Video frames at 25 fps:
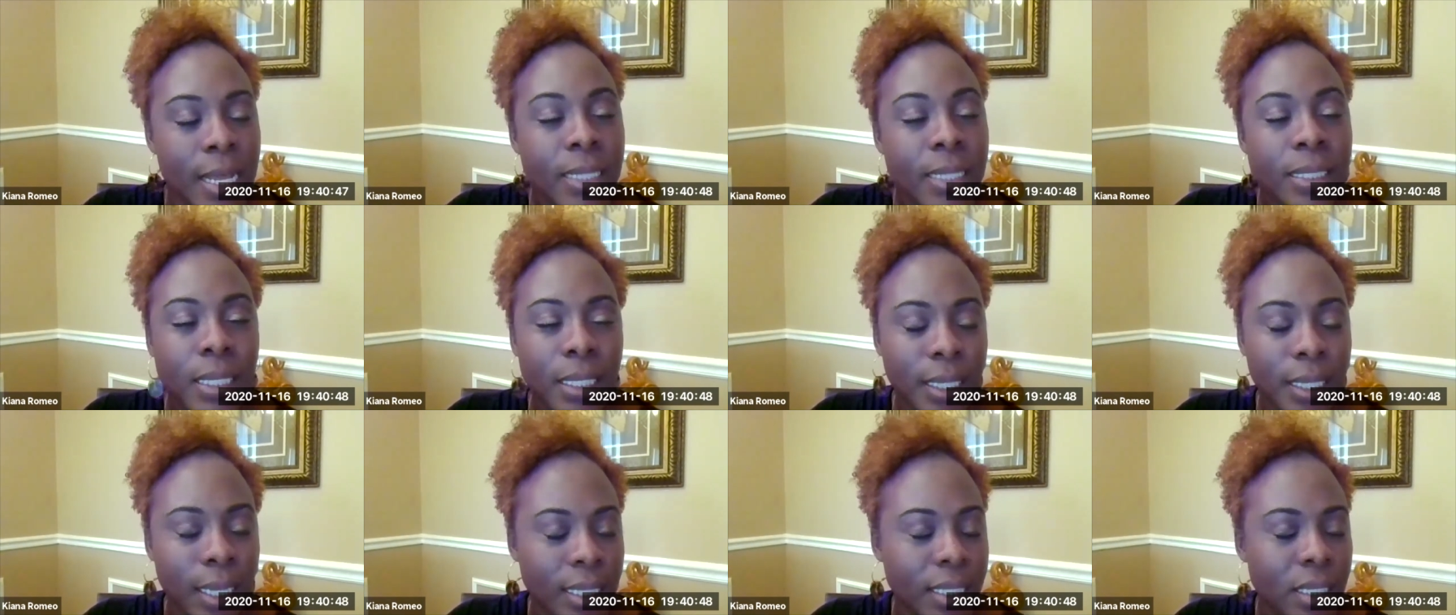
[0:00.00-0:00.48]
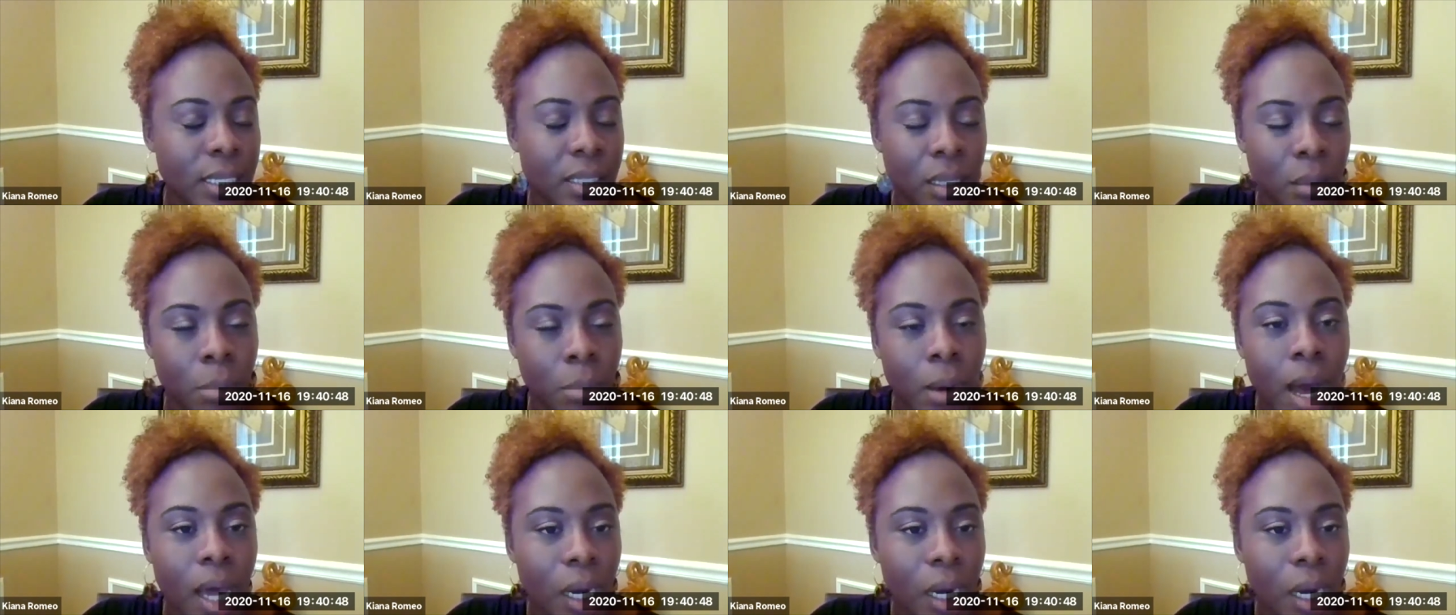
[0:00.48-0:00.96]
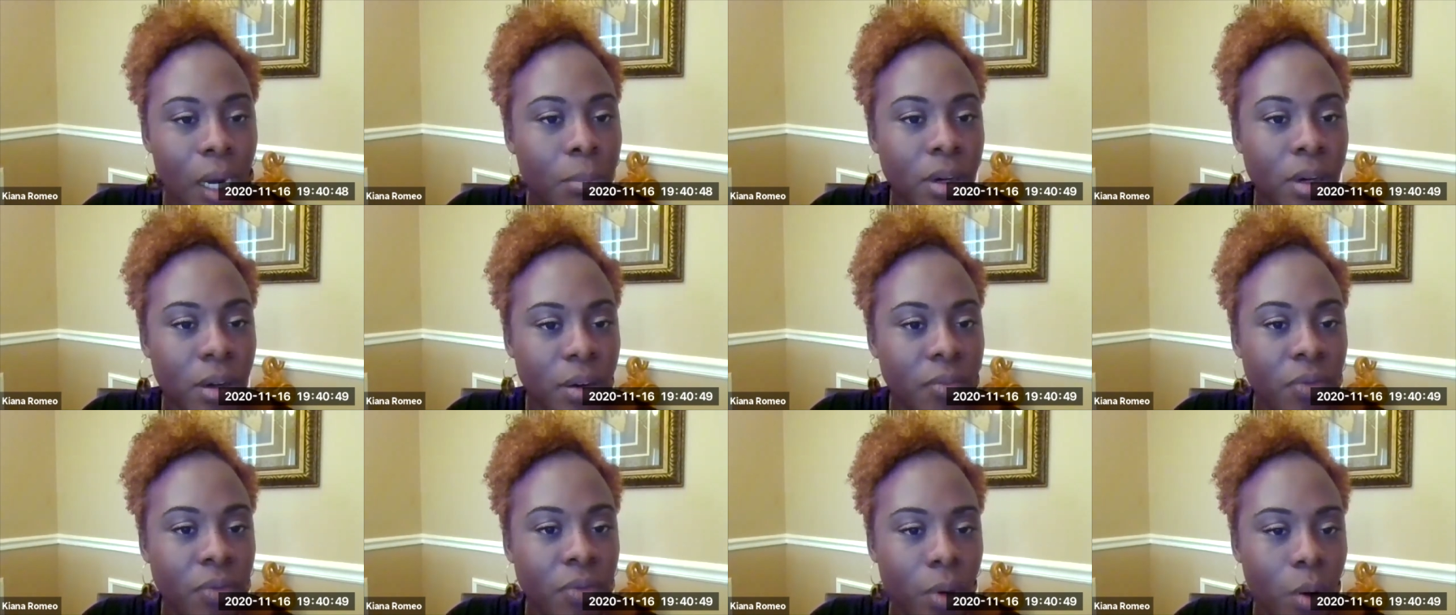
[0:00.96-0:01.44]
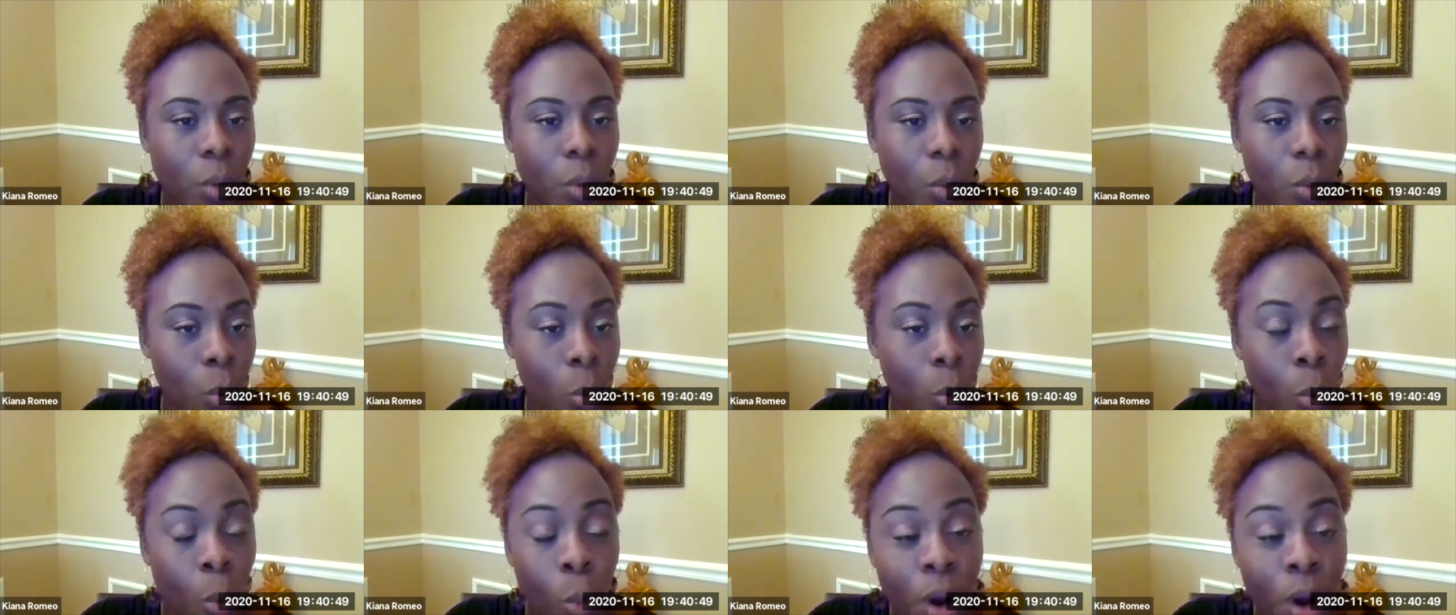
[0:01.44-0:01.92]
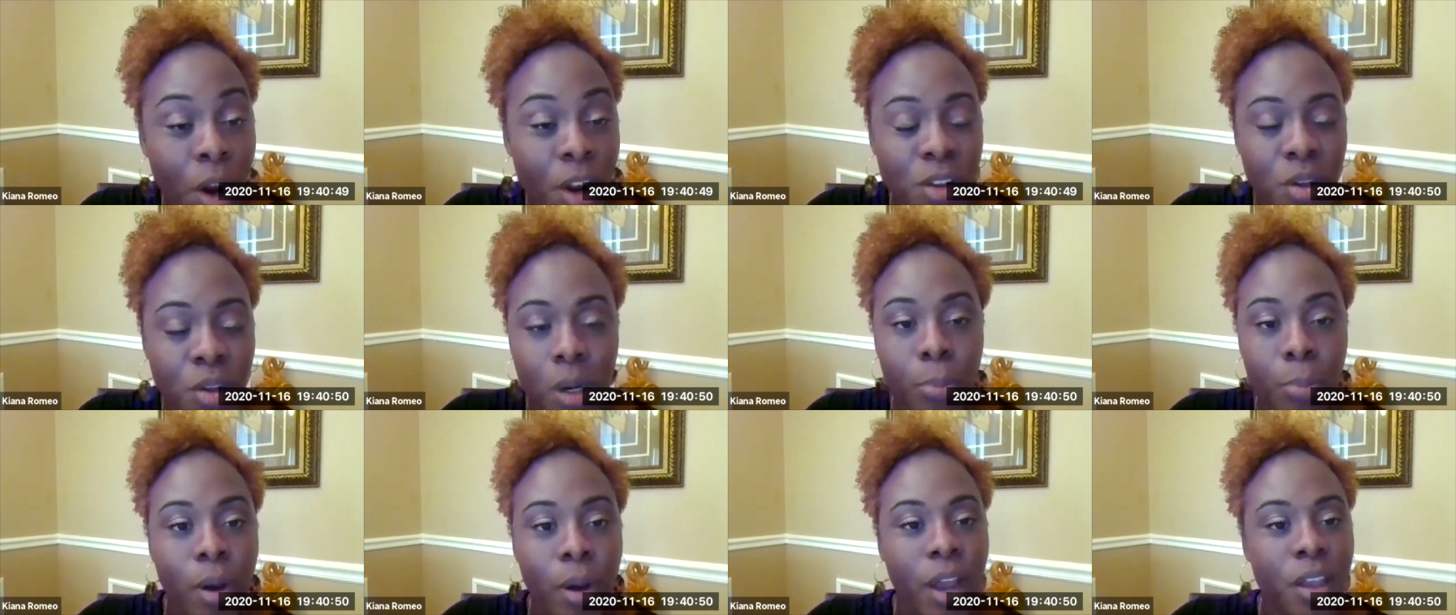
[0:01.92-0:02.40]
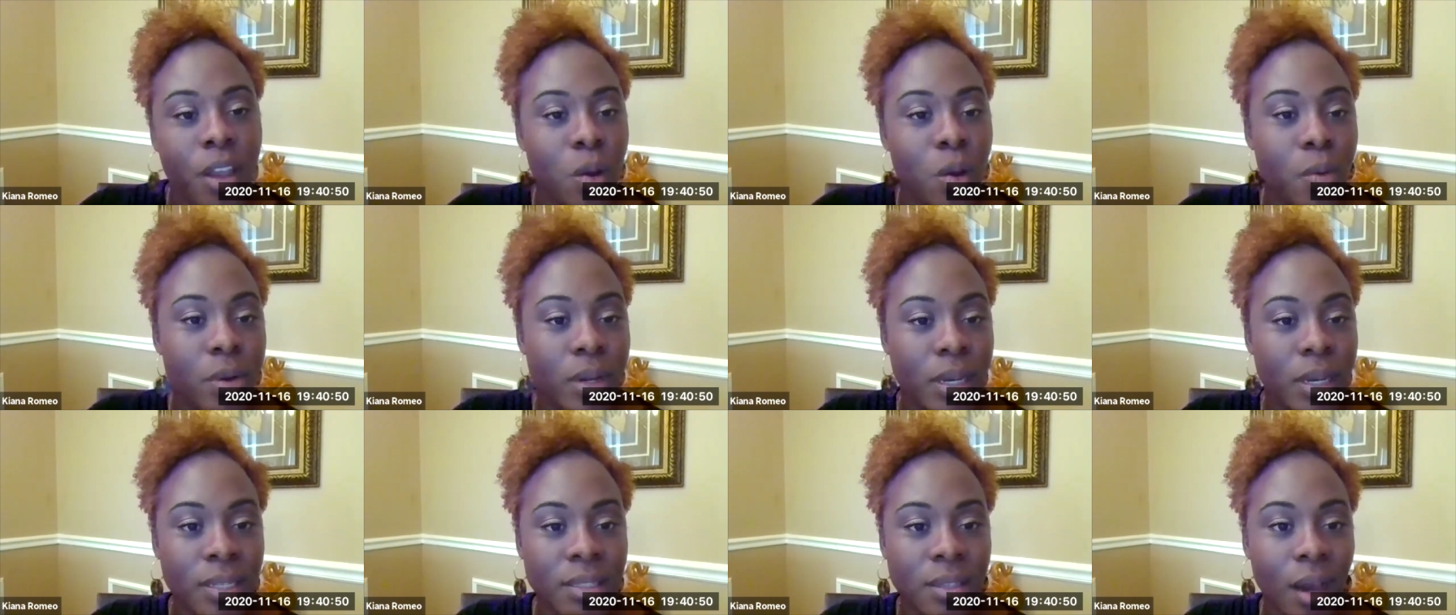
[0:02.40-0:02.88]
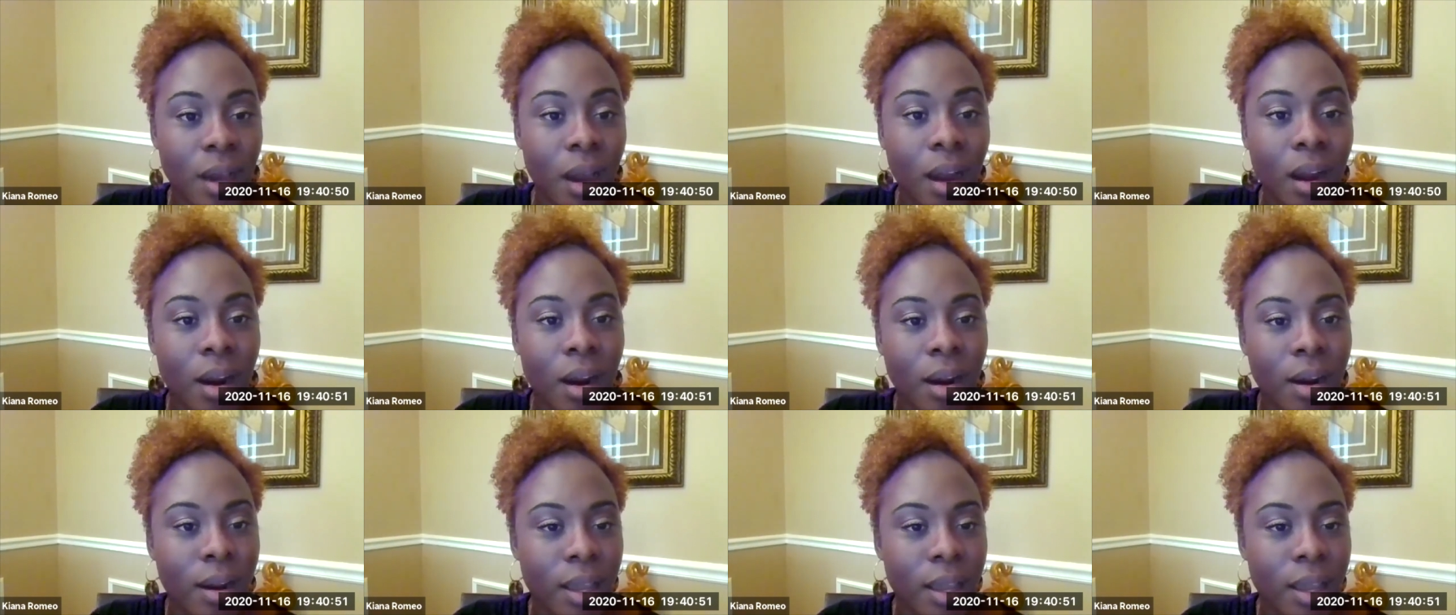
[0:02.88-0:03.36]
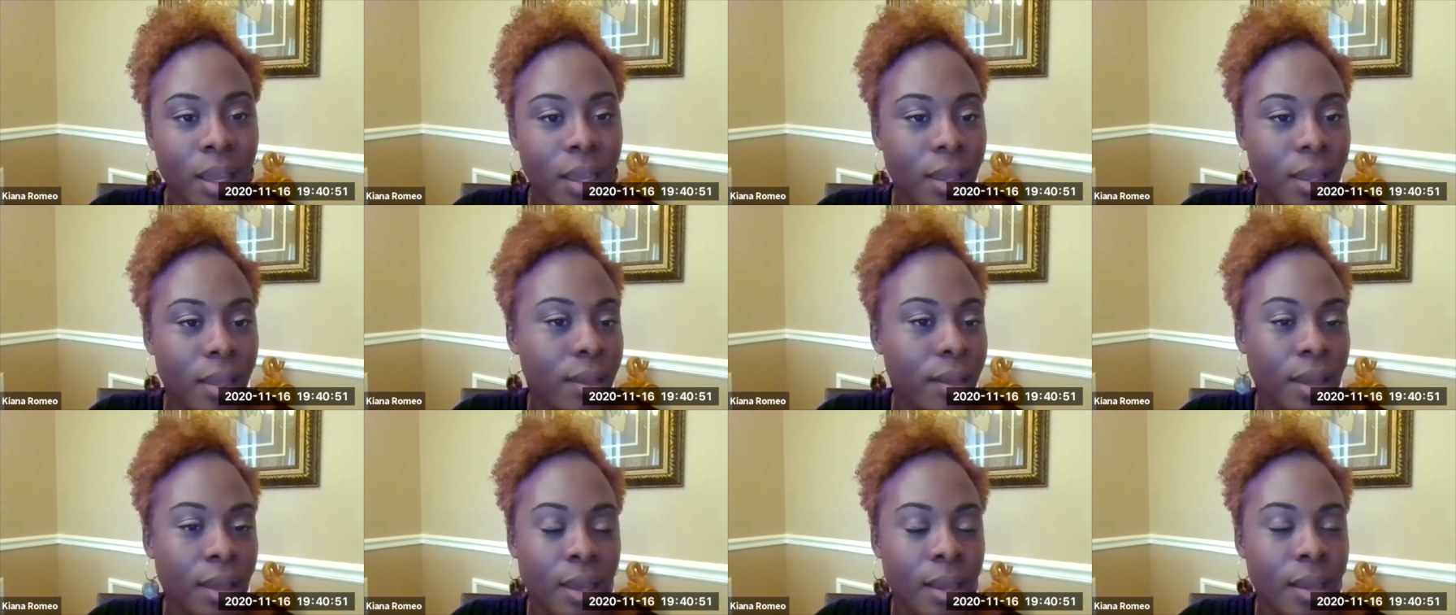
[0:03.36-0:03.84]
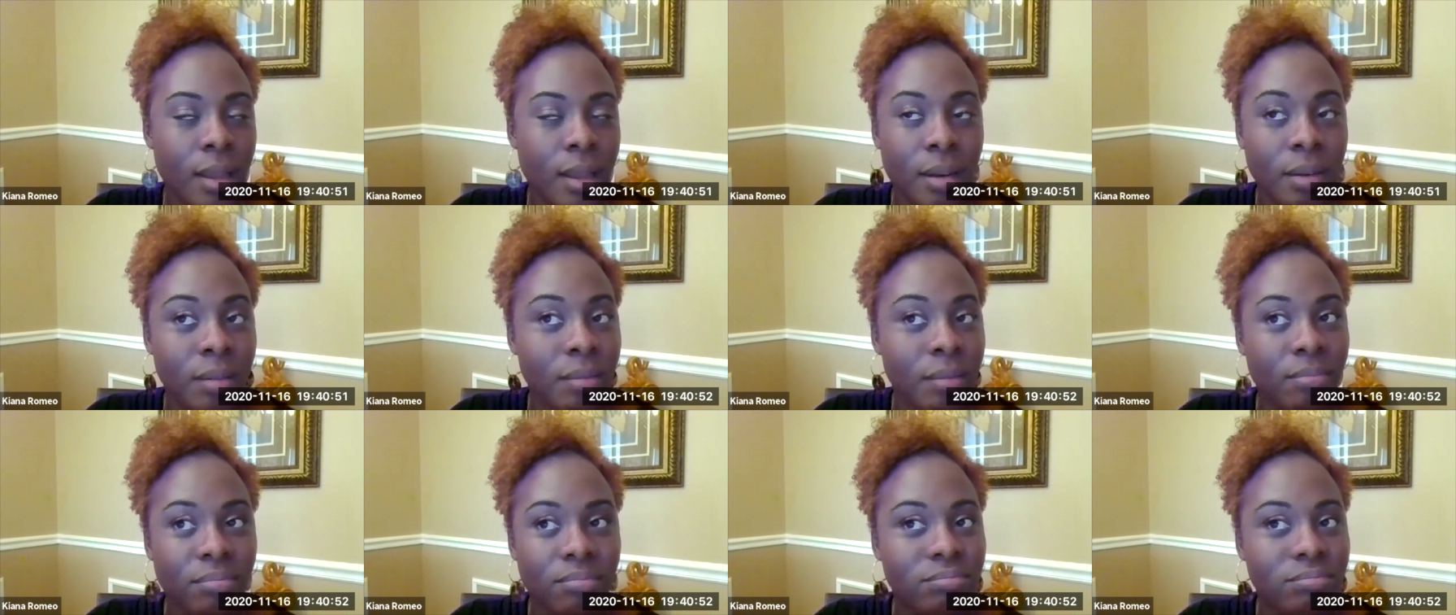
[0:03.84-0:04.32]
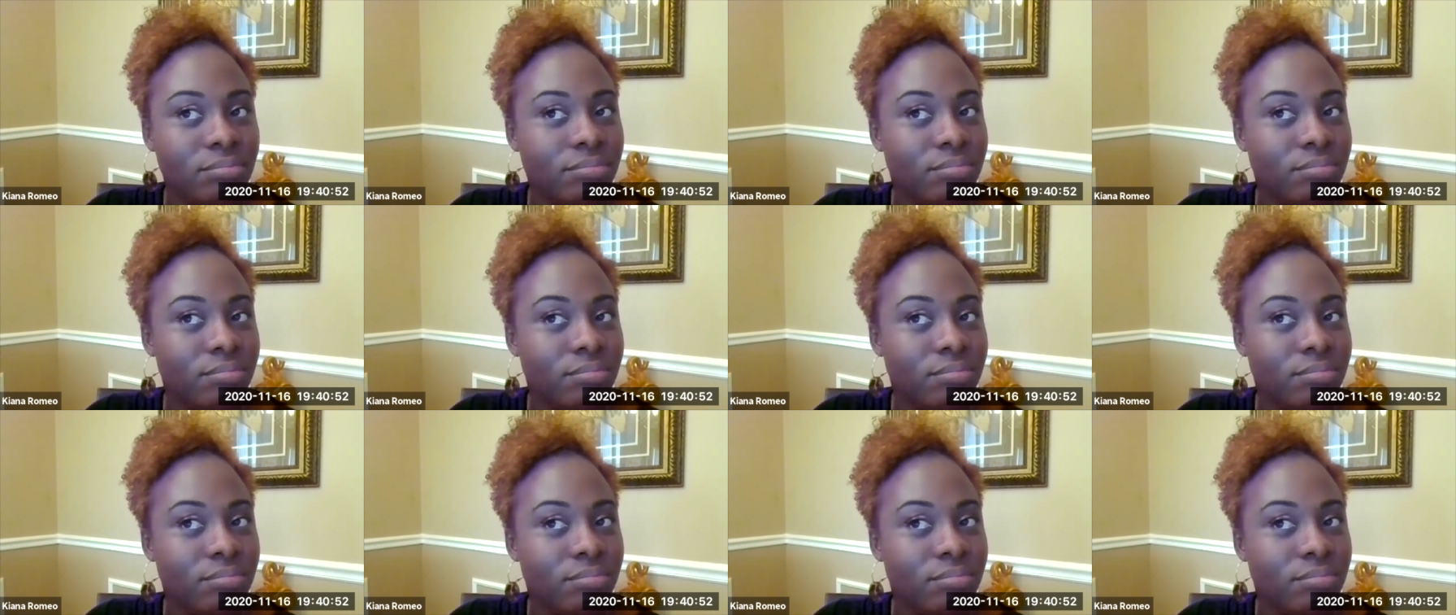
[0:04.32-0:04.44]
to get to the bottom of where your priorities are and, and